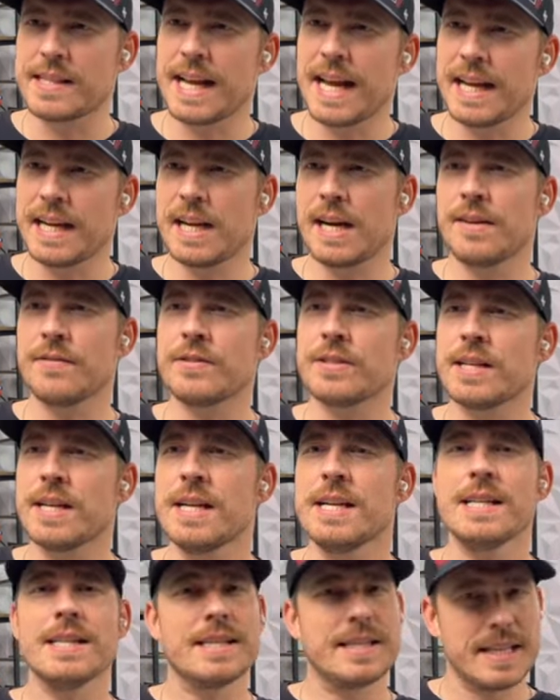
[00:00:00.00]
Handcuffs,
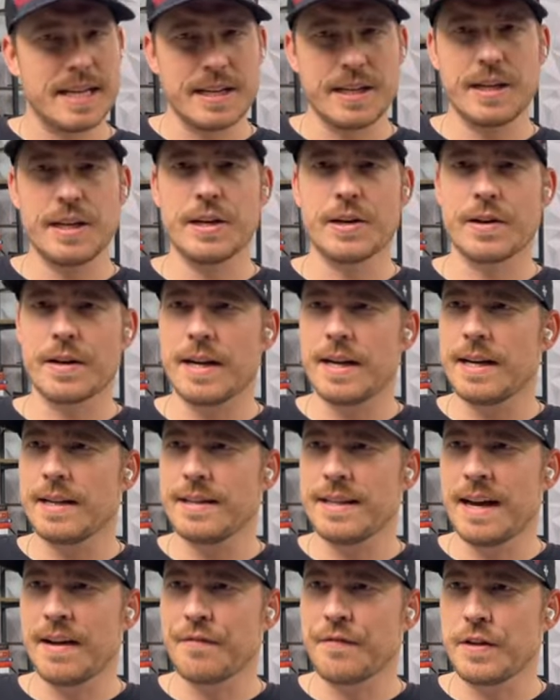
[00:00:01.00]
said you're
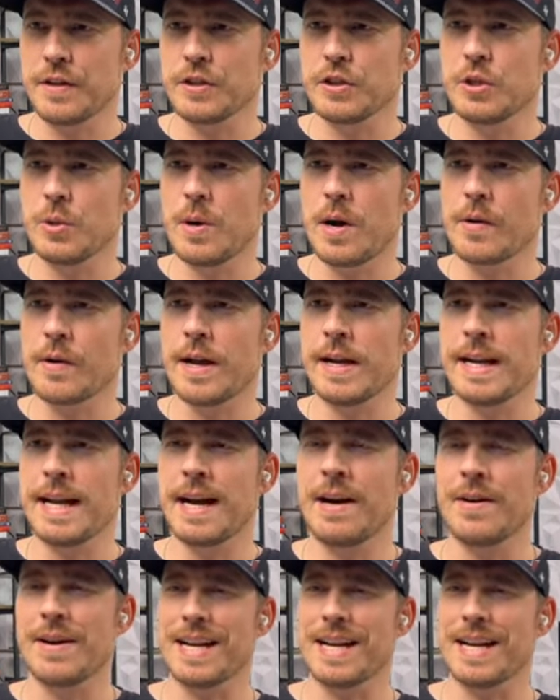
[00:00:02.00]
not feeling too well right now.